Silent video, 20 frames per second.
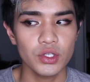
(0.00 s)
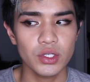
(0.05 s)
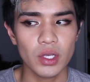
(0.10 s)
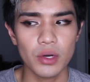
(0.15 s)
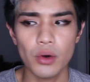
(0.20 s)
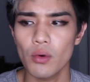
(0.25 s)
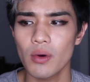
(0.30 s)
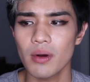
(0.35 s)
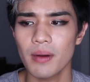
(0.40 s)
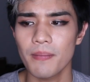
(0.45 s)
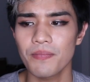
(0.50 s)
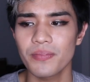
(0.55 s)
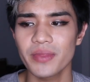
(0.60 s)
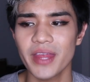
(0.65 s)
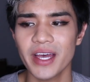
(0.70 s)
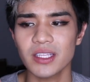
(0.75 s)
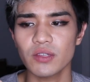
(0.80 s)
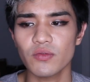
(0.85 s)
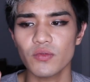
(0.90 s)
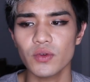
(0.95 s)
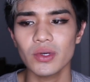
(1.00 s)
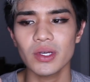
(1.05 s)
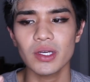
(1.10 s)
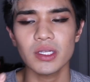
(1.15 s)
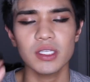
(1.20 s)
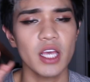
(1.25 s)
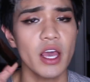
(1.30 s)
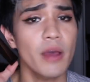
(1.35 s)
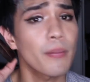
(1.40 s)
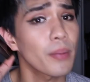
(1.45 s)
So that's really
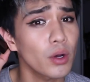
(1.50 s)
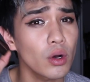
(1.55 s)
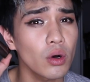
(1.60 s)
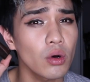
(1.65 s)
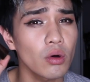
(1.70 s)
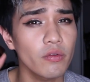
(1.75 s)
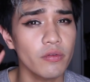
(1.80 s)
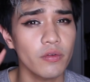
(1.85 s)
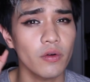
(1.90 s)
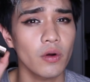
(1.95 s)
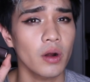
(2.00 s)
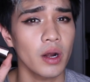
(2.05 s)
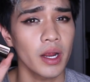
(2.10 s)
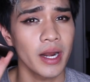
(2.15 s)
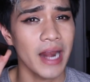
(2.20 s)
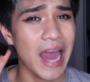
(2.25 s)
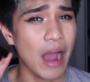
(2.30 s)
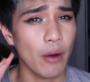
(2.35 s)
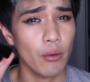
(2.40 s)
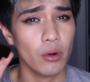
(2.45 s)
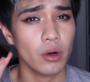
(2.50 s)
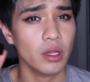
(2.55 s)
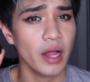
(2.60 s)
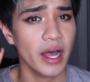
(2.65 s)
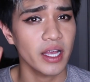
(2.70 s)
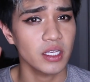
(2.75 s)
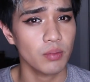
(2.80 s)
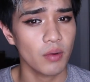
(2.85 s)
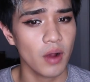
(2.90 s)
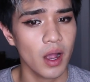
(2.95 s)
typical for an
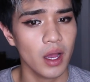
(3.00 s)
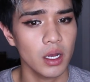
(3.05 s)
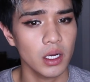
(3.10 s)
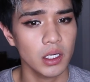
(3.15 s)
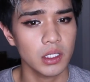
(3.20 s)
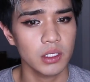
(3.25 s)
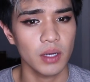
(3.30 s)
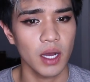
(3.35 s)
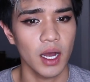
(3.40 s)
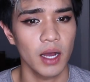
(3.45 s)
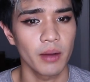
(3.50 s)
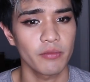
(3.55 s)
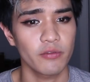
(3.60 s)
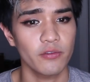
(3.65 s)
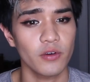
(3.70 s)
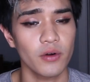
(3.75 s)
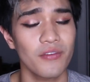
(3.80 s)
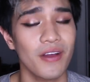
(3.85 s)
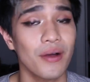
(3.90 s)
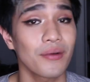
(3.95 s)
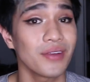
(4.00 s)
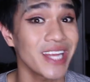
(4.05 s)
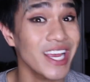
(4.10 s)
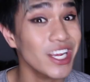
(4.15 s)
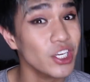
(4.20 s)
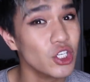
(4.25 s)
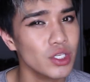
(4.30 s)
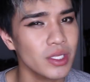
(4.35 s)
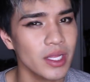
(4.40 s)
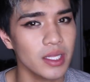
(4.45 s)
Hourglass product. Um, for
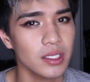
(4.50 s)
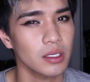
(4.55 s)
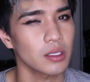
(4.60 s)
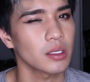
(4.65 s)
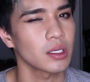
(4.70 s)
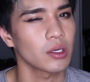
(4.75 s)
foundation, that's a